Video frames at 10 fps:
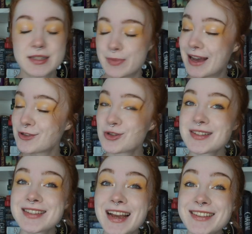
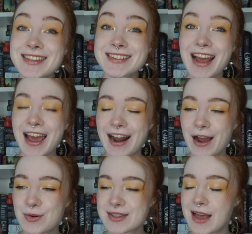Sebastian says it, and
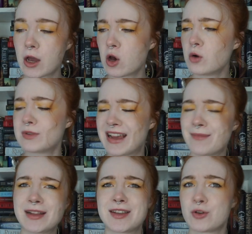I was like, oh damn,
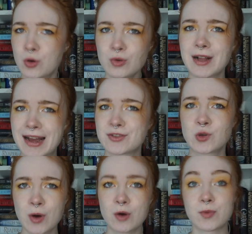that's a cool-ass
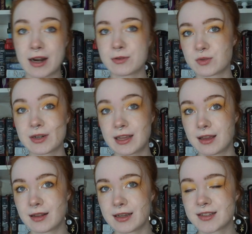quote when I was reading it
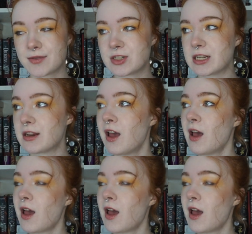at, like, 17.